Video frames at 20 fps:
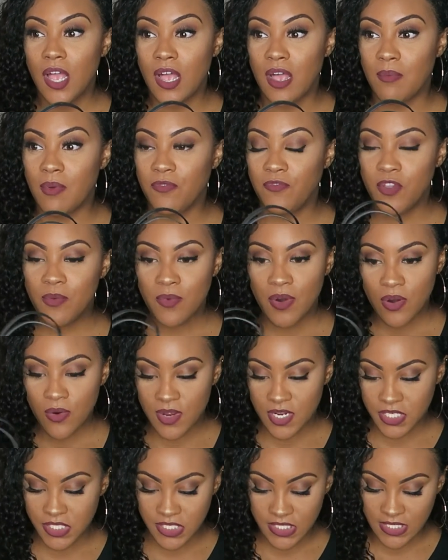a few more
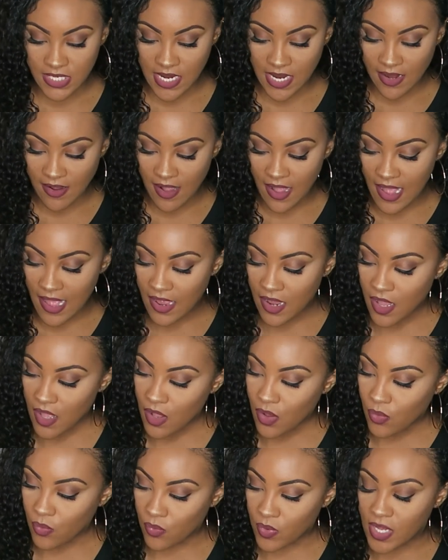questions that I got
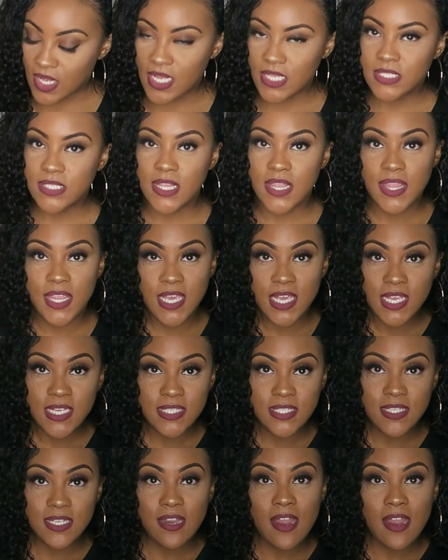was this.